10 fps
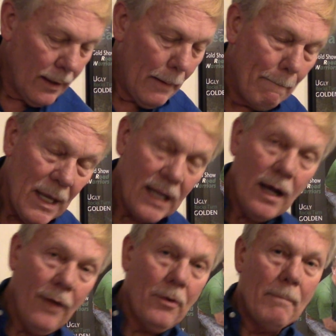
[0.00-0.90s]
many
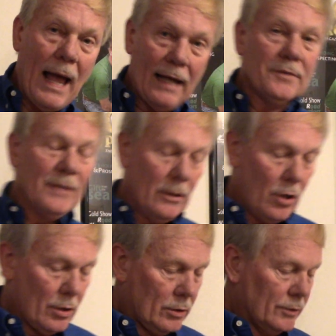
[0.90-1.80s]
other magazine
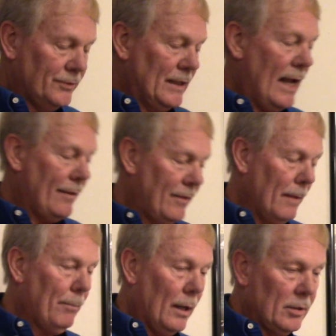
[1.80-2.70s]
articles and had
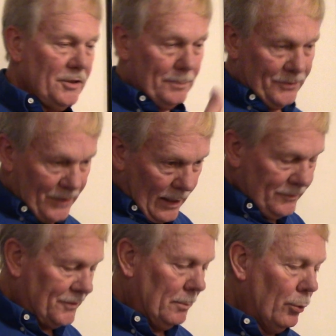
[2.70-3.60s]
them published
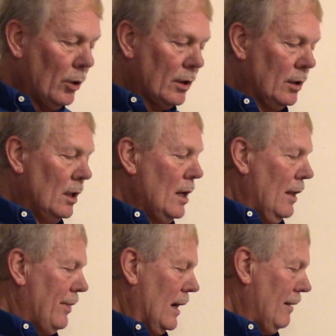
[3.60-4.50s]
besides the book
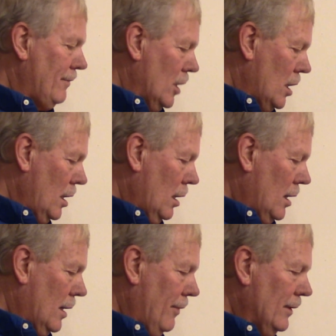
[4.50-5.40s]
that I've done.
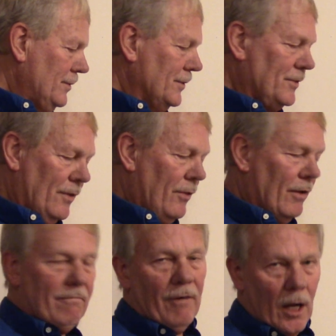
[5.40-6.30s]
This is
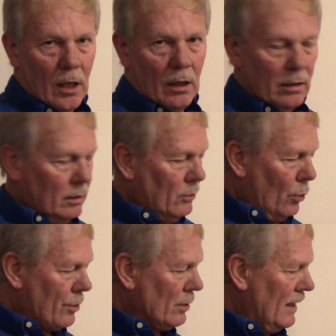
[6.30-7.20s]
the Vogue
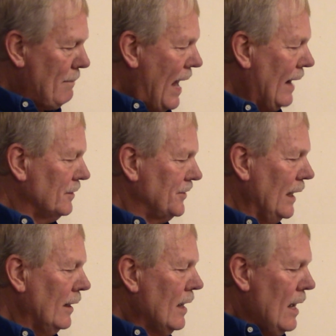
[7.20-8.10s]
quarterly
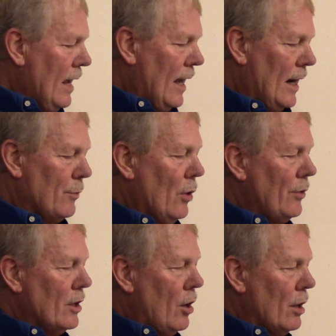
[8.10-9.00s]
magazine, and I wrote
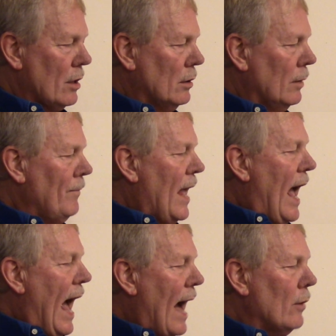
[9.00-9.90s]
an article,
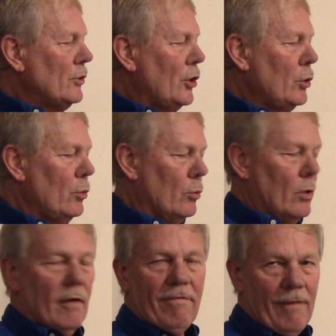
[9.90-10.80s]
How
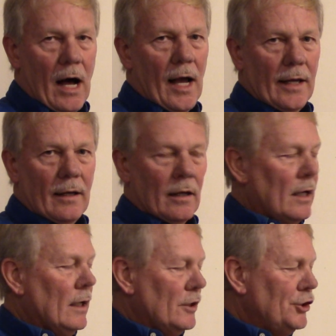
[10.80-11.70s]
to Find
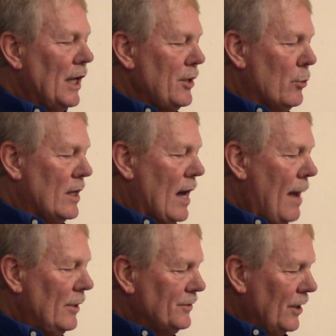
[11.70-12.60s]
Genuine
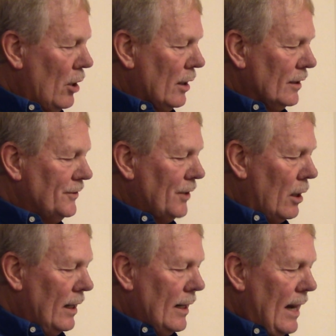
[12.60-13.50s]
Diamonds in
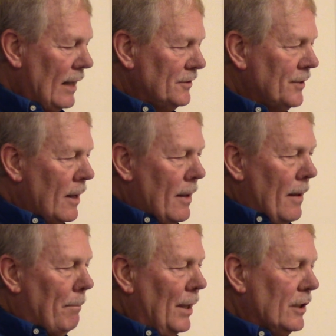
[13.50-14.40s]
Arkansas, and it has
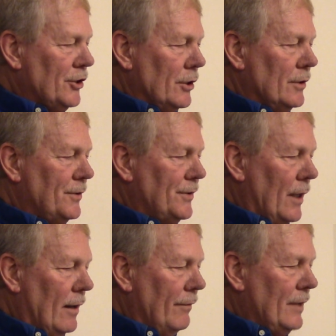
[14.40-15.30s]
pictures
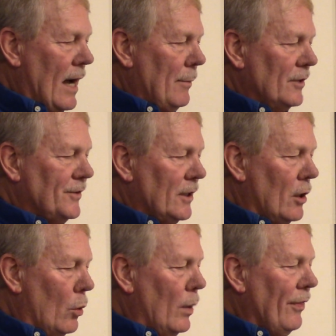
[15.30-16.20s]
of diamonds to
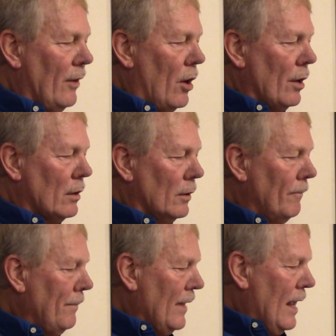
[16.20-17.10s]
go with the article.
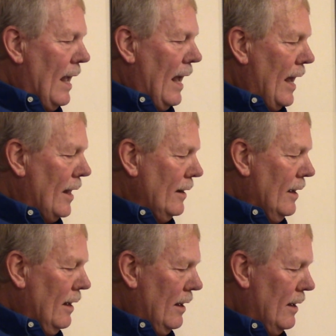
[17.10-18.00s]
And
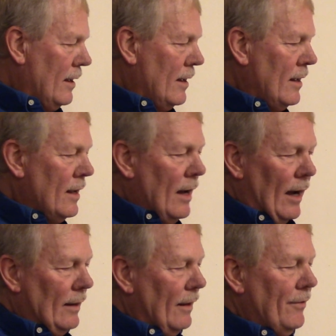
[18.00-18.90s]

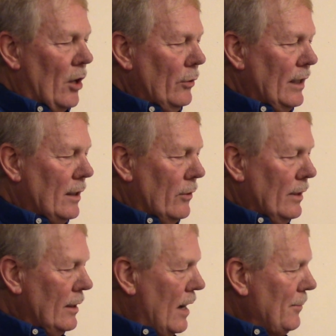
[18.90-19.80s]
I love the Okie
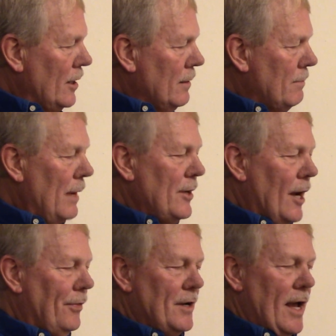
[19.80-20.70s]
Dokie diamond. Maybe
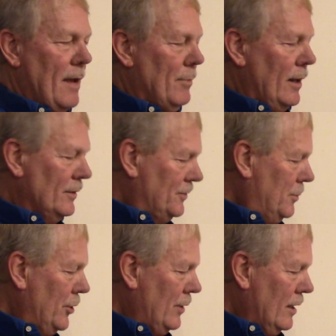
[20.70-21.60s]
not the name, but it's a
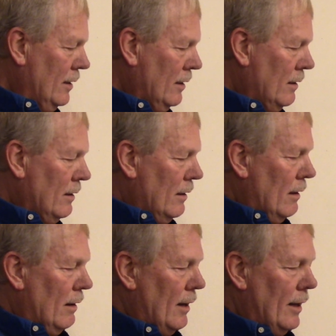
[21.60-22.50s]
beauty.
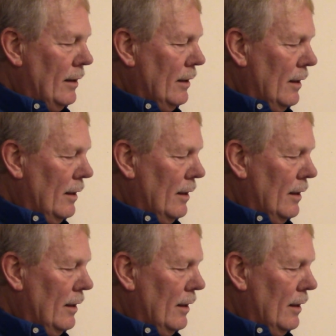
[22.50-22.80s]
And